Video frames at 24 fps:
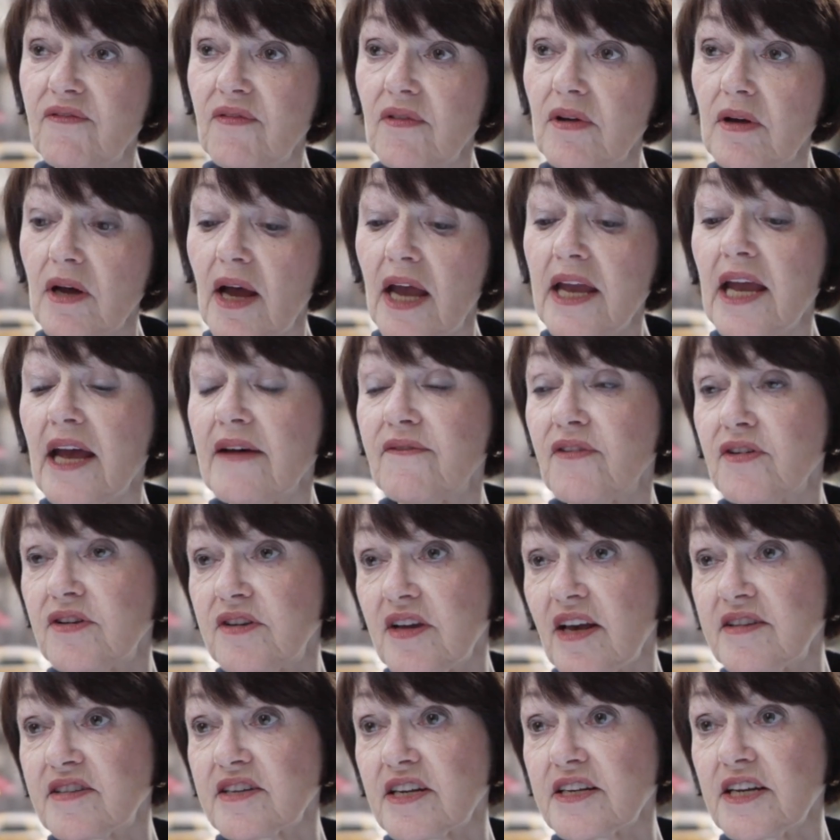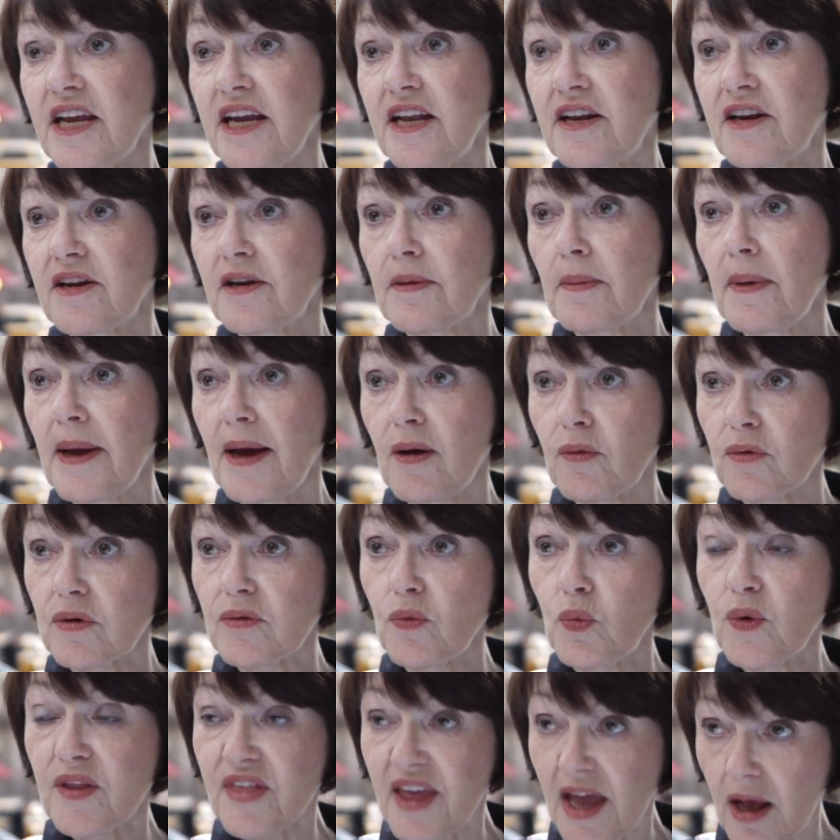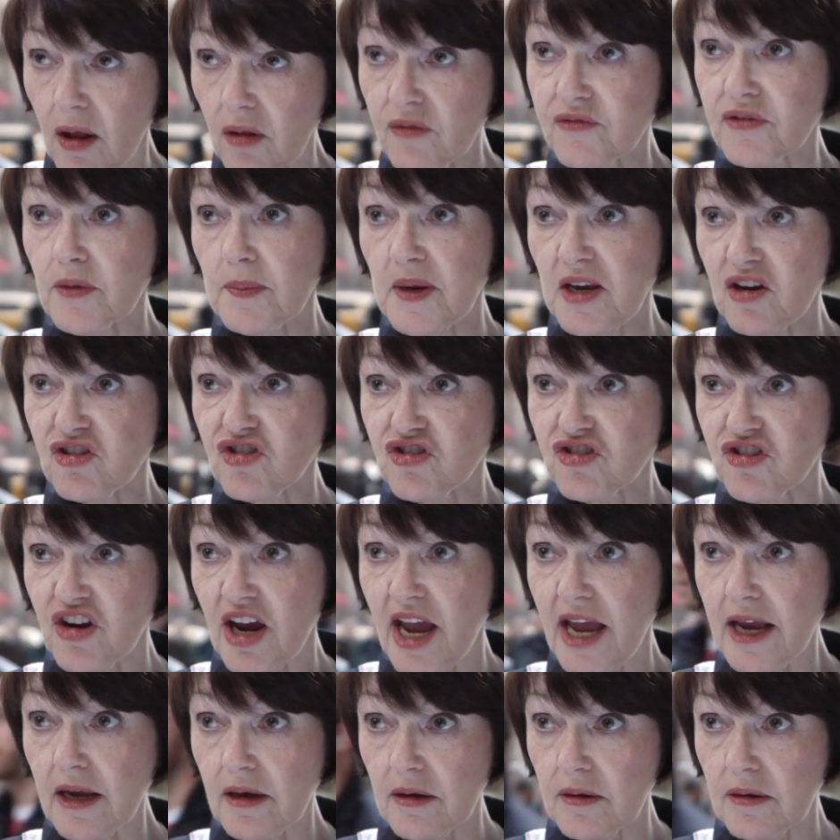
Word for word: I have a designated amount withheld from each check.